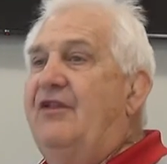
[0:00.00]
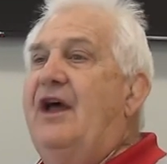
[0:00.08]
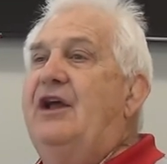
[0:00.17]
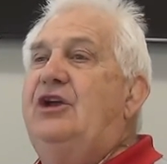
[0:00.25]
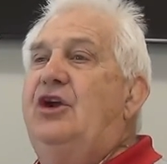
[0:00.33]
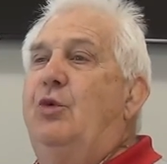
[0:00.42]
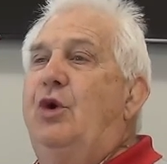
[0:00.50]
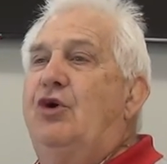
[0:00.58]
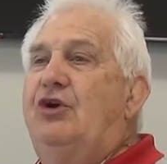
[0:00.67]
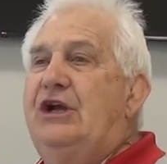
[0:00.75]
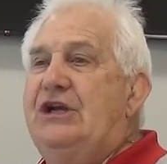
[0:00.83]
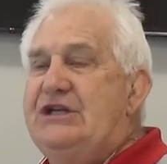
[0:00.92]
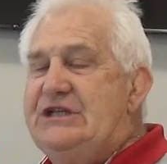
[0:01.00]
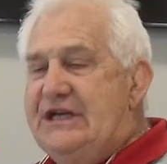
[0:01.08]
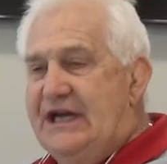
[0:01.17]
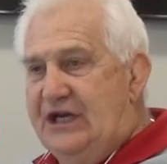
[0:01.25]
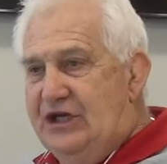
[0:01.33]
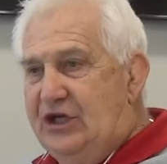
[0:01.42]
that you will
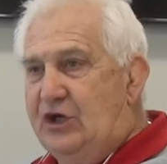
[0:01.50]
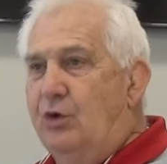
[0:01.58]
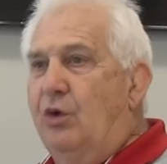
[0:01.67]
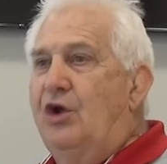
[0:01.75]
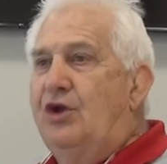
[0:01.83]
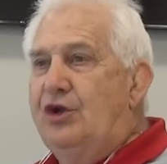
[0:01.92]
continue